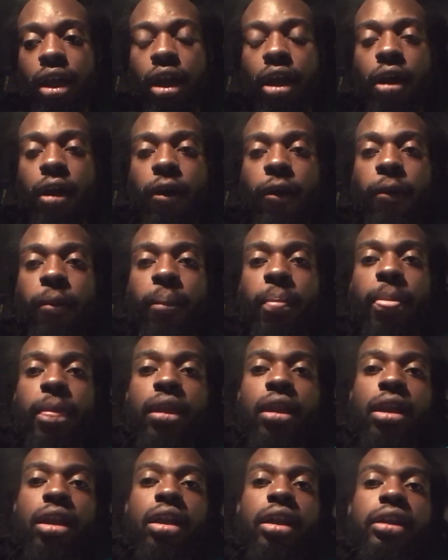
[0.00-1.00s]
Um,
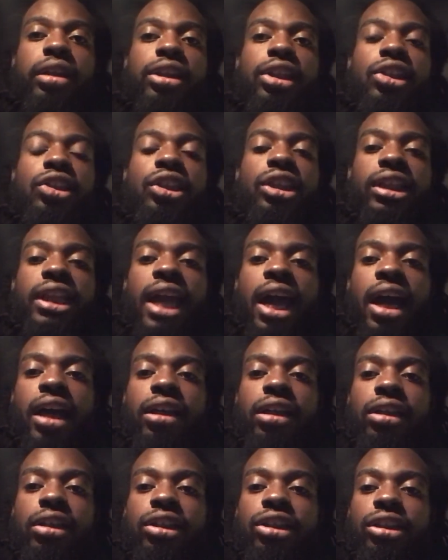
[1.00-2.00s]
Geechi
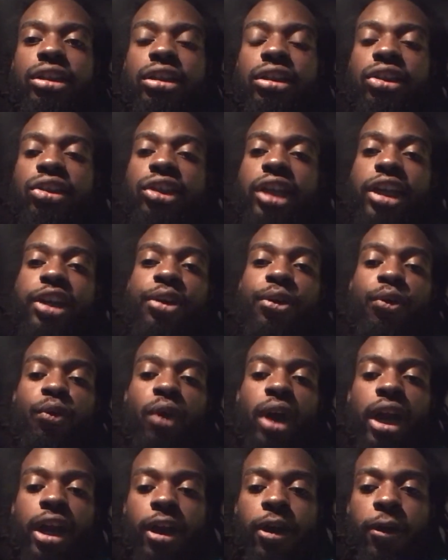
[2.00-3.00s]
Gotti's second
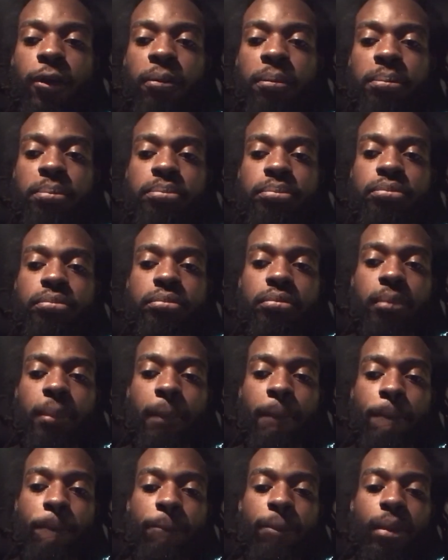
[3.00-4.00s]
round
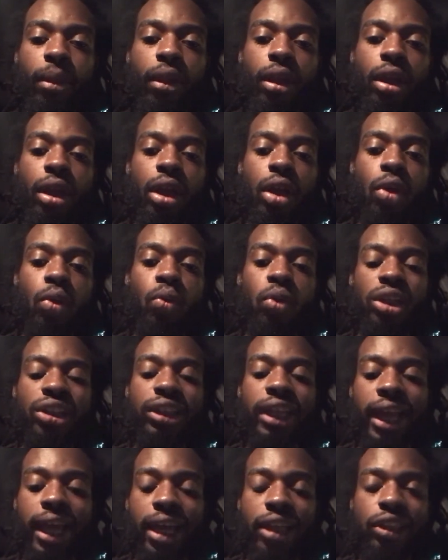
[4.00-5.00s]

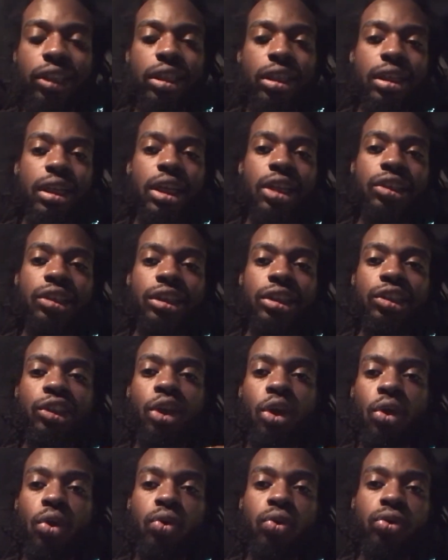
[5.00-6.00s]
wasn't as good as his
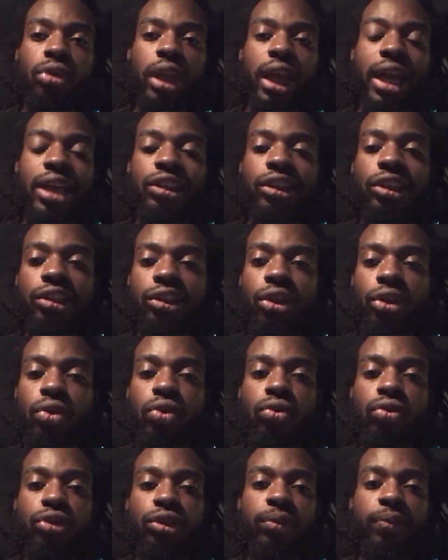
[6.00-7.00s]
home as his
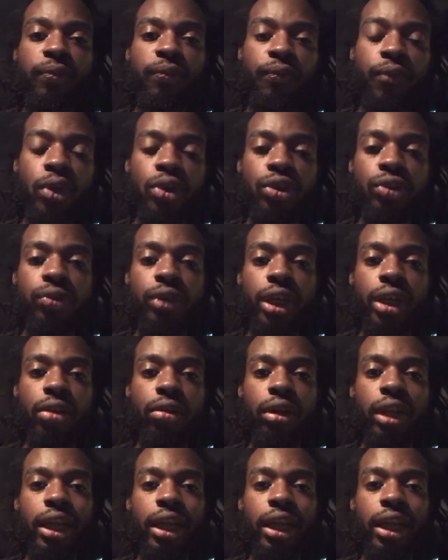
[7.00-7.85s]
own first round.